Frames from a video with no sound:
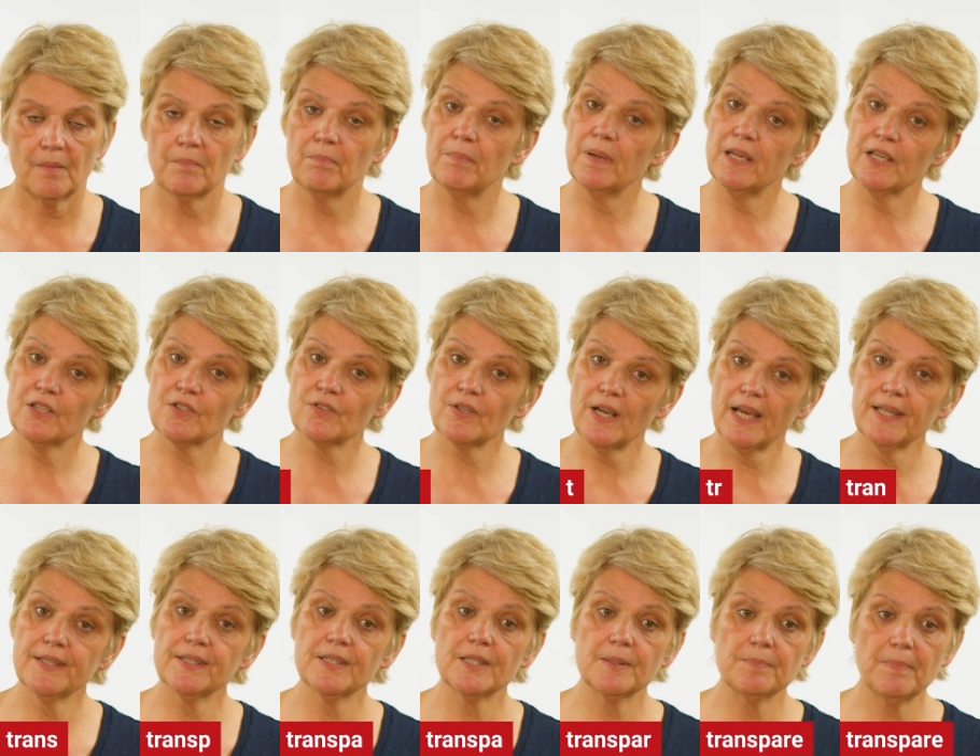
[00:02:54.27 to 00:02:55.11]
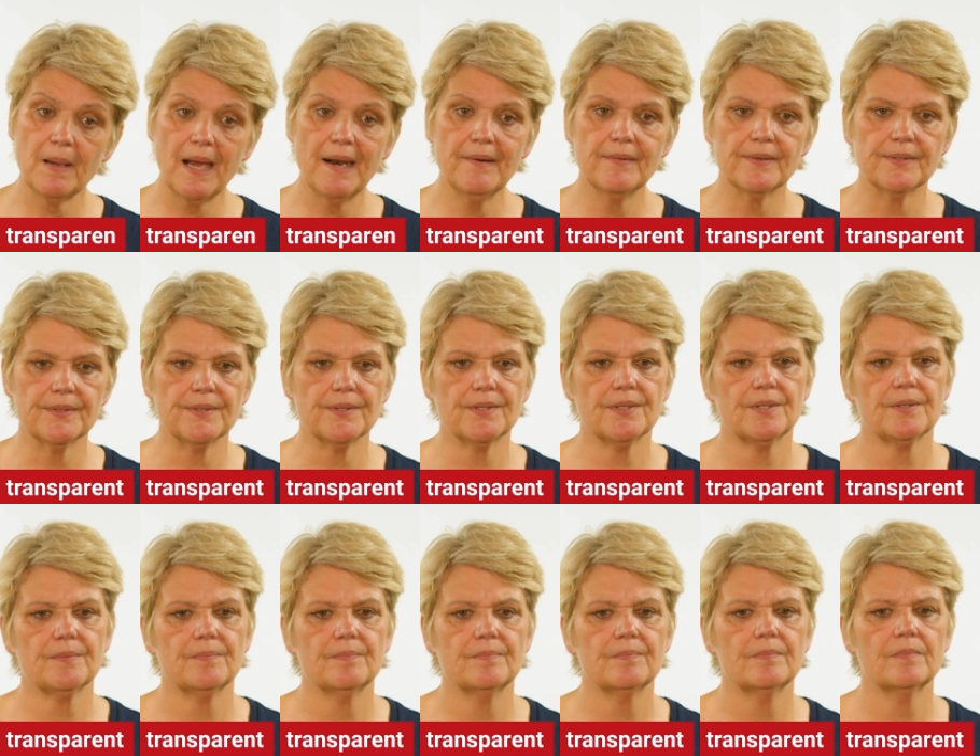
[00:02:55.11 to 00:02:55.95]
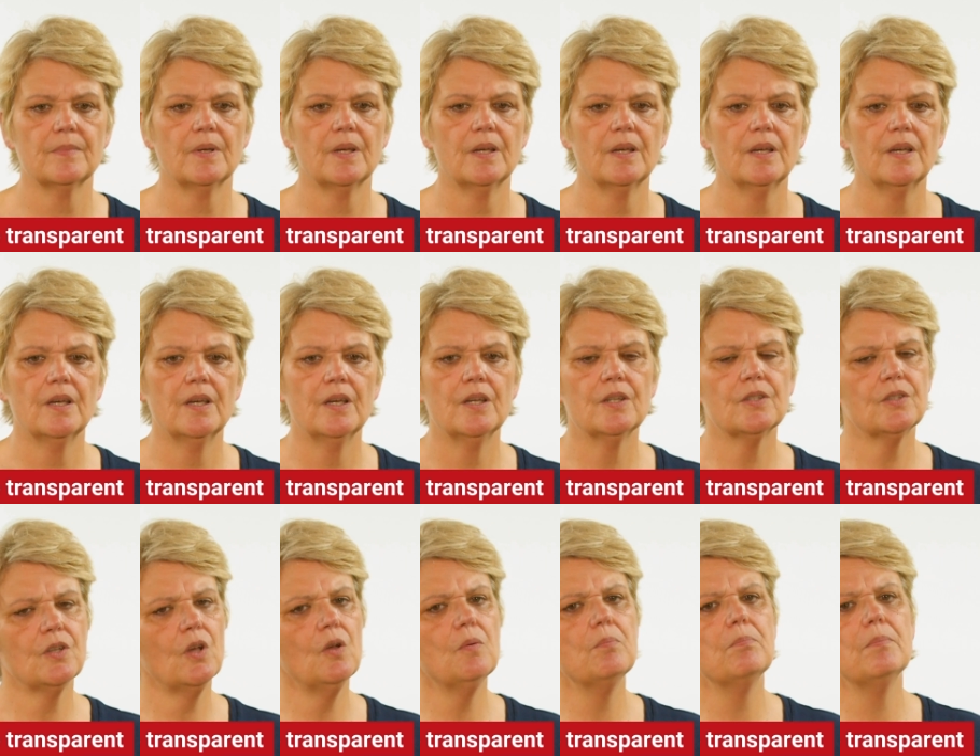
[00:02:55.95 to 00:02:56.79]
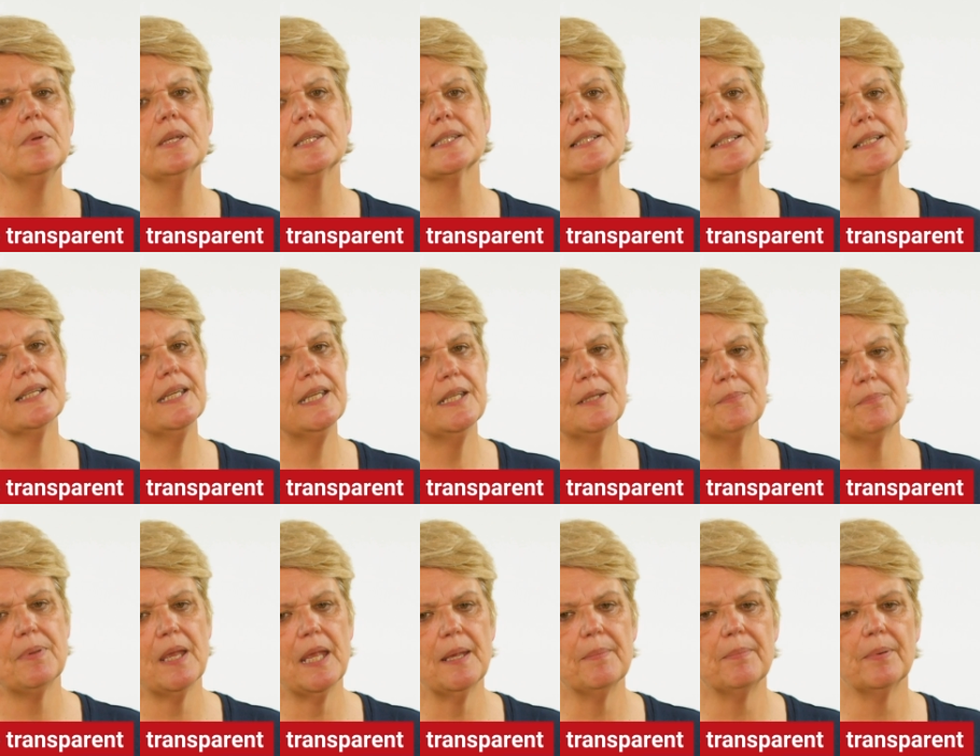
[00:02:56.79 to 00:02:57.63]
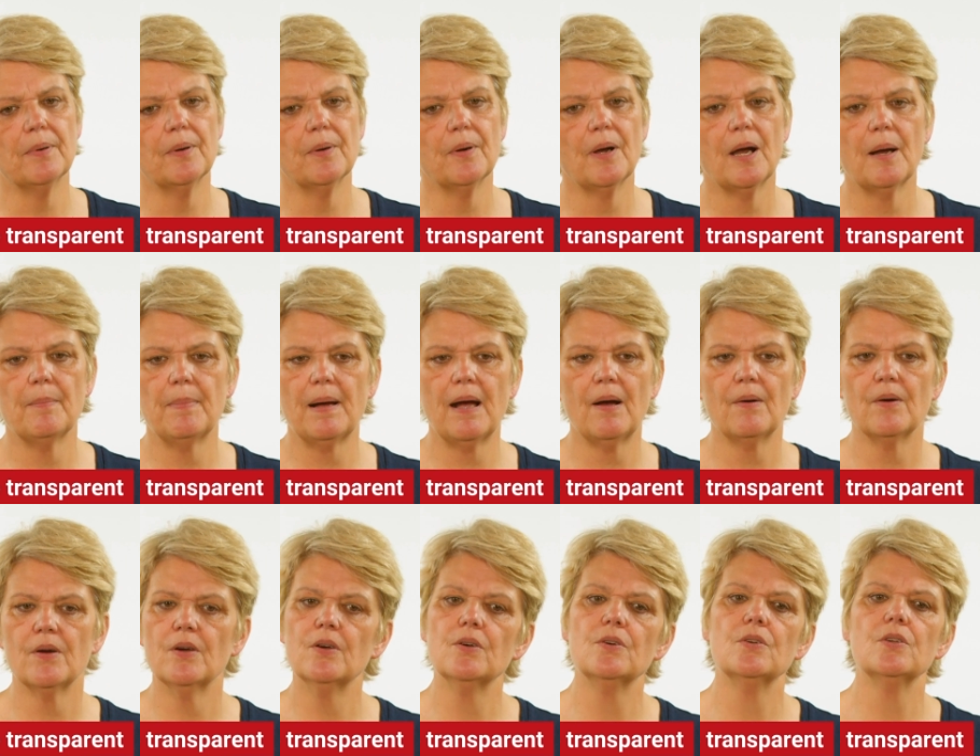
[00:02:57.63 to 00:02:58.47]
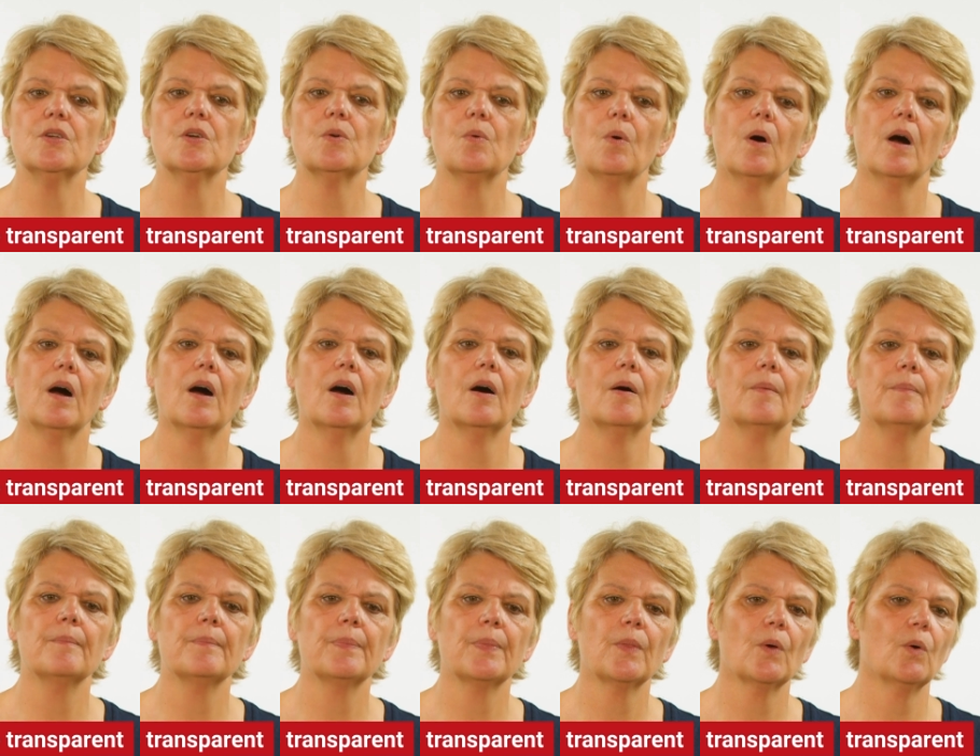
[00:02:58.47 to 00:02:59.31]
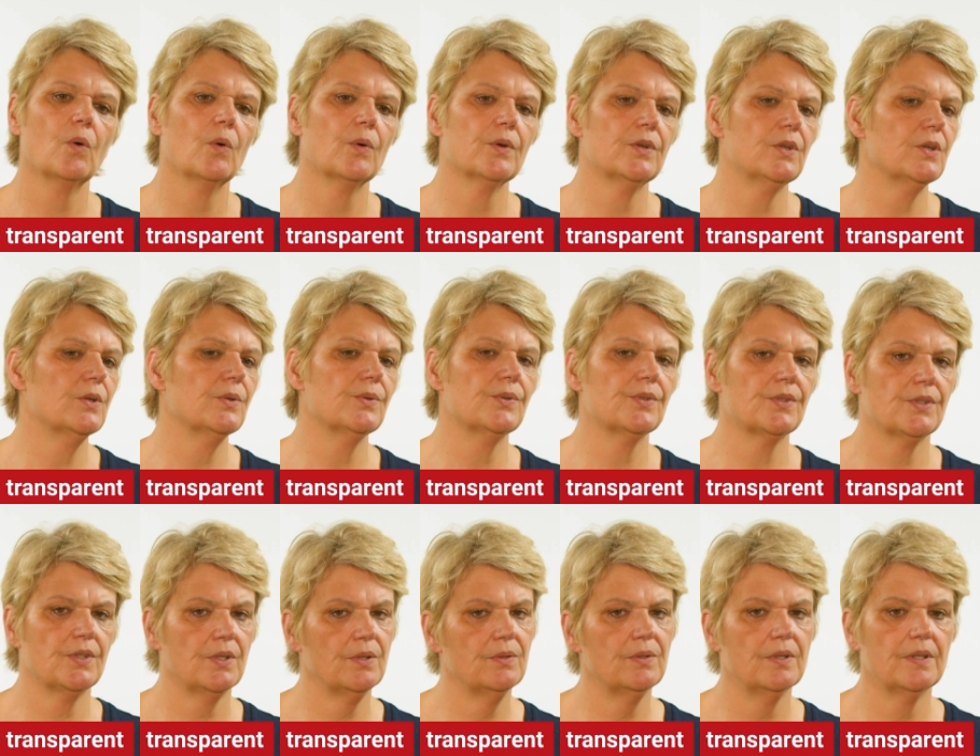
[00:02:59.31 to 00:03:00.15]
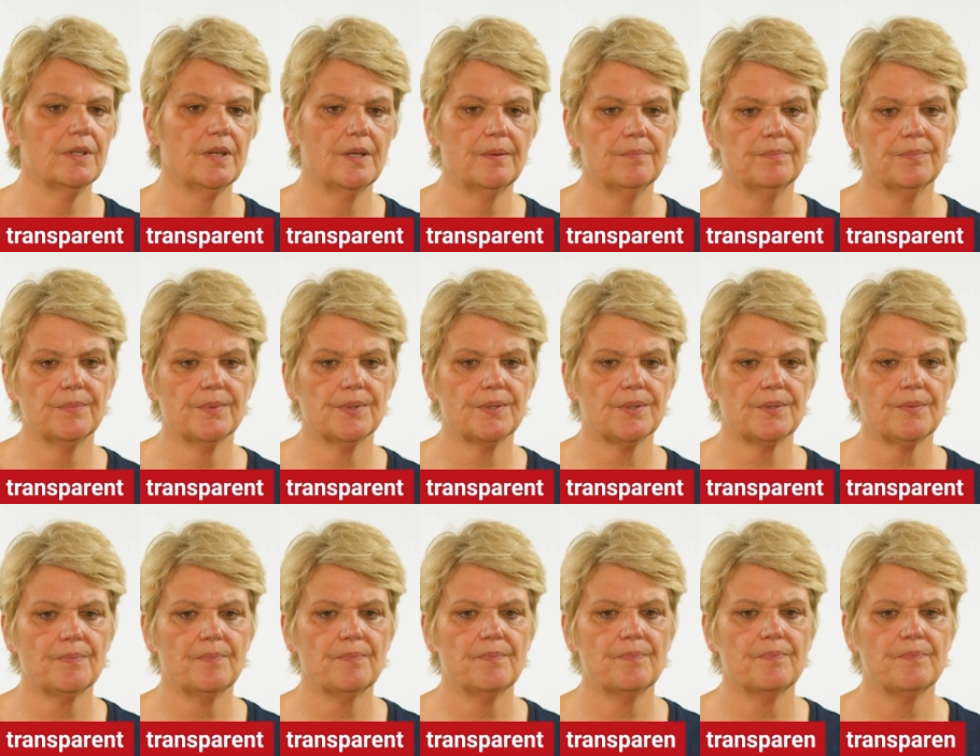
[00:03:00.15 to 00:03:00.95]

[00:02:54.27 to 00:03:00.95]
Be transparent. Don't mislead people about who you are or use pseudonyms